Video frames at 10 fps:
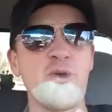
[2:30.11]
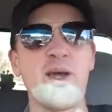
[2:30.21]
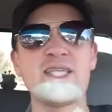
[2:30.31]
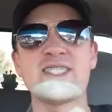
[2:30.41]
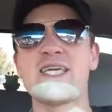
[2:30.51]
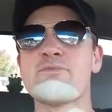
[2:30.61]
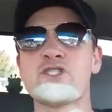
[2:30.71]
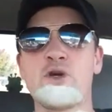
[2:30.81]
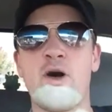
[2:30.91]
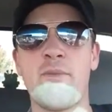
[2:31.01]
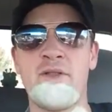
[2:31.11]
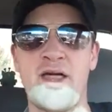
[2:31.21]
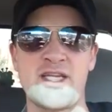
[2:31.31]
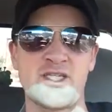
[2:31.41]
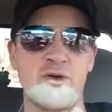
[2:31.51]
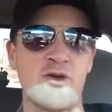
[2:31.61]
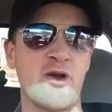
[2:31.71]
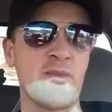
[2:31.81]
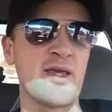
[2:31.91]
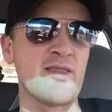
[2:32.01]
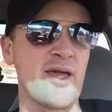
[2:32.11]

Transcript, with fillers: You ain't seen him show up on that show. You know what I mean?